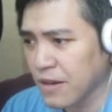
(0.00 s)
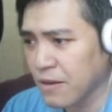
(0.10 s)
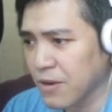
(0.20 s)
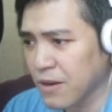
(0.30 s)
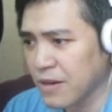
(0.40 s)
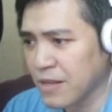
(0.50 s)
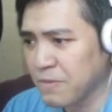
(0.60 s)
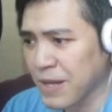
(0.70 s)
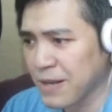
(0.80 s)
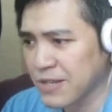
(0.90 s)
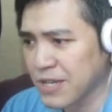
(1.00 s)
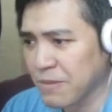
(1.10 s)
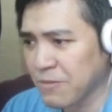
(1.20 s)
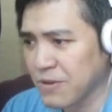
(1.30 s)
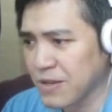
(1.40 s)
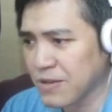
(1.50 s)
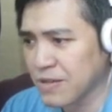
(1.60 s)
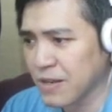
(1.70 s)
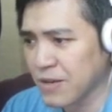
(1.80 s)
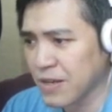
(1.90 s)
What are these petal-shaped creatures?
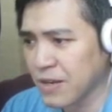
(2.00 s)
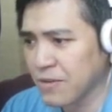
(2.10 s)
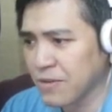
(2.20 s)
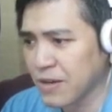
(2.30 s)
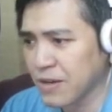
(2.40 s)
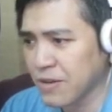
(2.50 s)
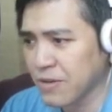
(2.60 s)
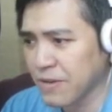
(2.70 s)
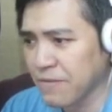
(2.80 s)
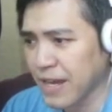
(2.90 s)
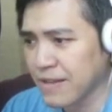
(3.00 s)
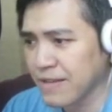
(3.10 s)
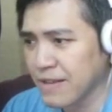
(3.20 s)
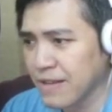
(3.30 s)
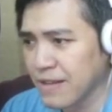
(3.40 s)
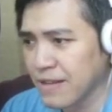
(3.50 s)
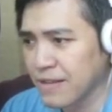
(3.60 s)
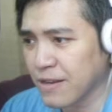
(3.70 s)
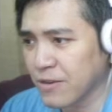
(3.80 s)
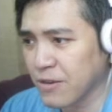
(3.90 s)
They only grow around the glowing fans. Let's
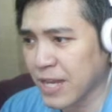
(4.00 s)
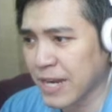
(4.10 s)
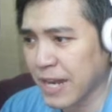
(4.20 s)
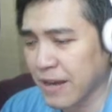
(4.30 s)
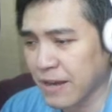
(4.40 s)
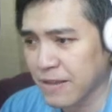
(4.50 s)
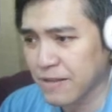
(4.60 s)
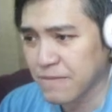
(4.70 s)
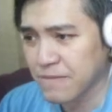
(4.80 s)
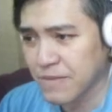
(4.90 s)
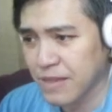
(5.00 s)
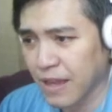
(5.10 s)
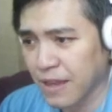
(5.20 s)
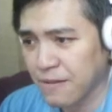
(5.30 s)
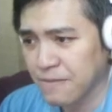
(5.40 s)
start logging data. Okay.